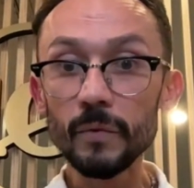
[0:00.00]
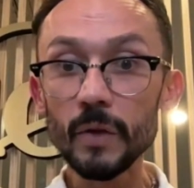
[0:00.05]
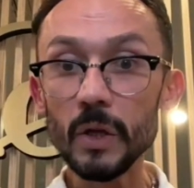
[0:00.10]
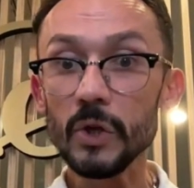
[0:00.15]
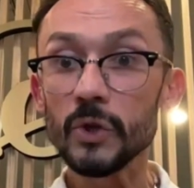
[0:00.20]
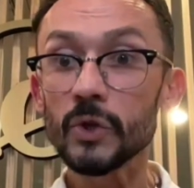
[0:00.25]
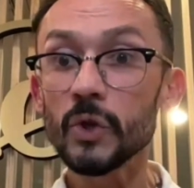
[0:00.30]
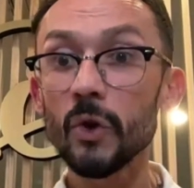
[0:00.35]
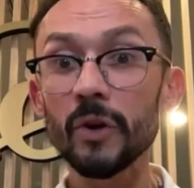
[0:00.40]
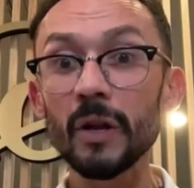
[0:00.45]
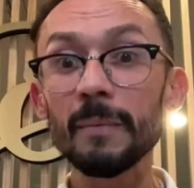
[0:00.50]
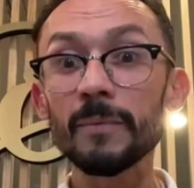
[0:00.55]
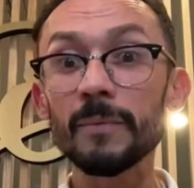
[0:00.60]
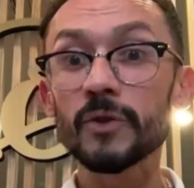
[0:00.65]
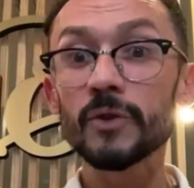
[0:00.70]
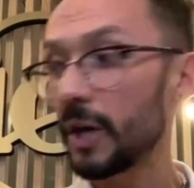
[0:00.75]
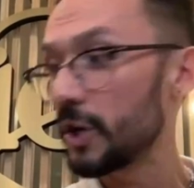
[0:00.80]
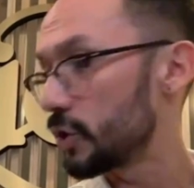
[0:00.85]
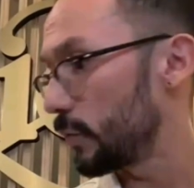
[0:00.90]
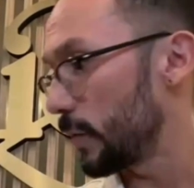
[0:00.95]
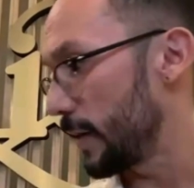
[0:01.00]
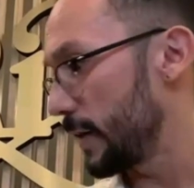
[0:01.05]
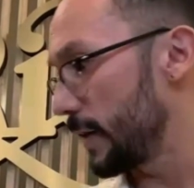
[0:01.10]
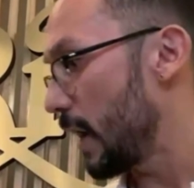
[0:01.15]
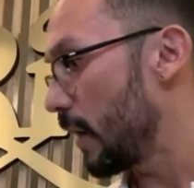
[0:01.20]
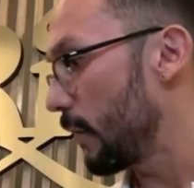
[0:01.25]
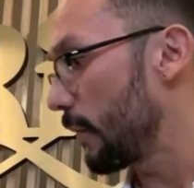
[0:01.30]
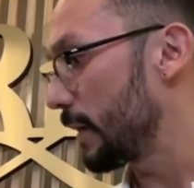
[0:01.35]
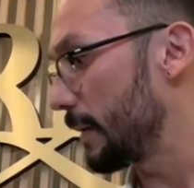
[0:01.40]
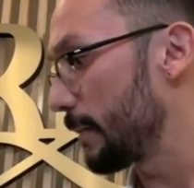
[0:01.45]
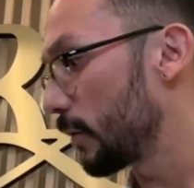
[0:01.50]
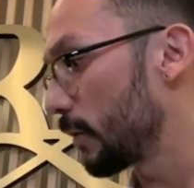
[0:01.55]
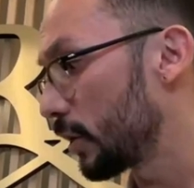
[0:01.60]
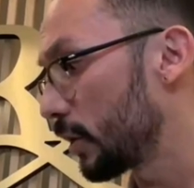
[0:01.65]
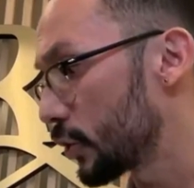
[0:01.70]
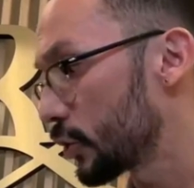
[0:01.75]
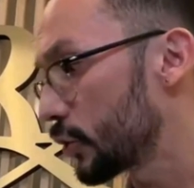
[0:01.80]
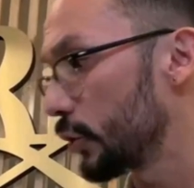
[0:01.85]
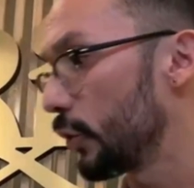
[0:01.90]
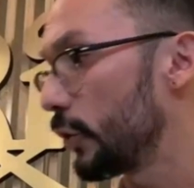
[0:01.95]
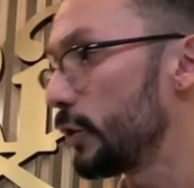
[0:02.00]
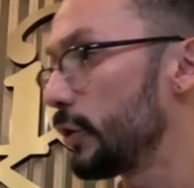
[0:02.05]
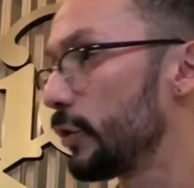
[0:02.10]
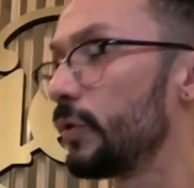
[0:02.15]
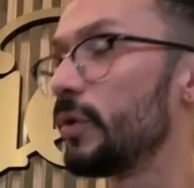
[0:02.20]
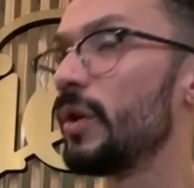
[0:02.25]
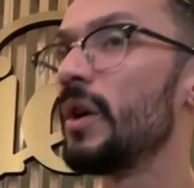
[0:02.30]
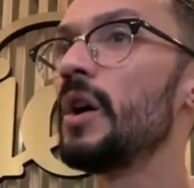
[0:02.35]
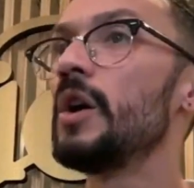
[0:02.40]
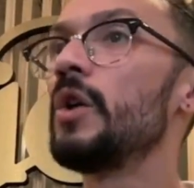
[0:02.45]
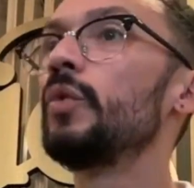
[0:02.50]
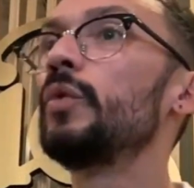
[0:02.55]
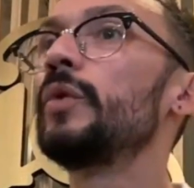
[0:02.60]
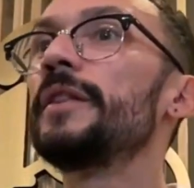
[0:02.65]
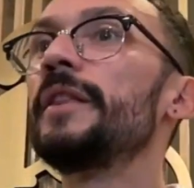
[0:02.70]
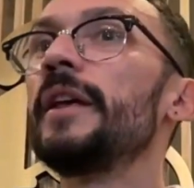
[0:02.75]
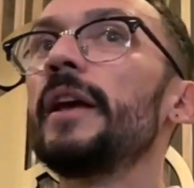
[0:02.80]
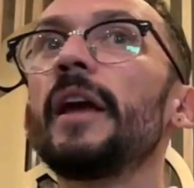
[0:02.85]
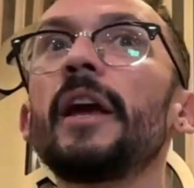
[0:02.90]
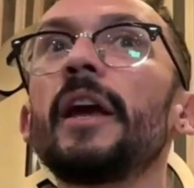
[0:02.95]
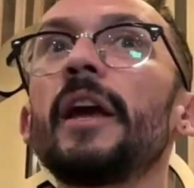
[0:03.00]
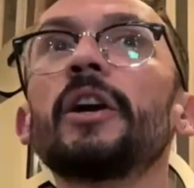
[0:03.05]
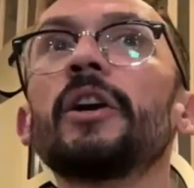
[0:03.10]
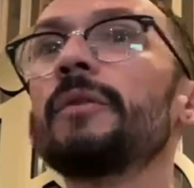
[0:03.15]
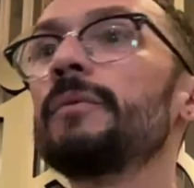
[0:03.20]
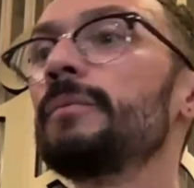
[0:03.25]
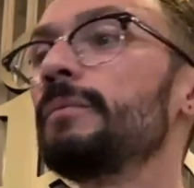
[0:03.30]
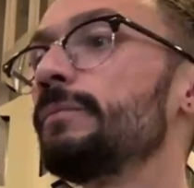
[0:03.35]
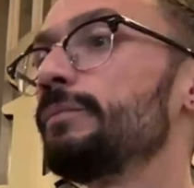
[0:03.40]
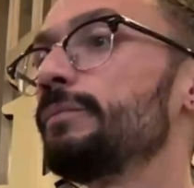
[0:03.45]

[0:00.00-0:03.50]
So what I'm charging right now, and I'm gonna show you with the hair.